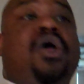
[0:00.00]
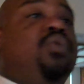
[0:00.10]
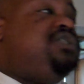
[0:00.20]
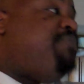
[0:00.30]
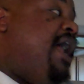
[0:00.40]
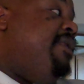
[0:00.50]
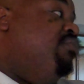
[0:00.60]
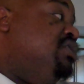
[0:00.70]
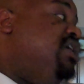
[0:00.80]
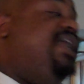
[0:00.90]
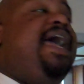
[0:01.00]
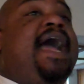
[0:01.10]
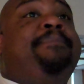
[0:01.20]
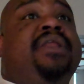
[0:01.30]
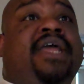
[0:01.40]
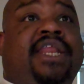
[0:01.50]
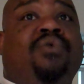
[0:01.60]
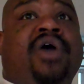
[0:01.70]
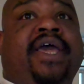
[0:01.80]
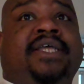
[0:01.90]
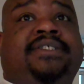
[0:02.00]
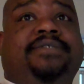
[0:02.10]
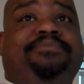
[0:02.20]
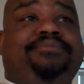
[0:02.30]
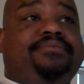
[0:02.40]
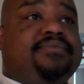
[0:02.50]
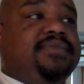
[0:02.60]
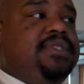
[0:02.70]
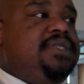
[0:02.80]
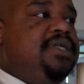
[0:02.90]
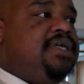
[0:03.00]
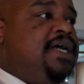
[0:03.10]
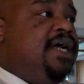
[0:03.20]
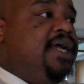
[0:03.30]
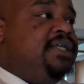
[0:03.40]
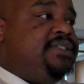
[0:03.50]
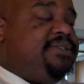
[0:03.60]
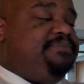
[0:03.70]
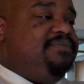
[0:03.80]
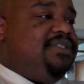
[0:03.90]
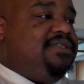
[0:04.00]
which probably was going to happen anyways, because.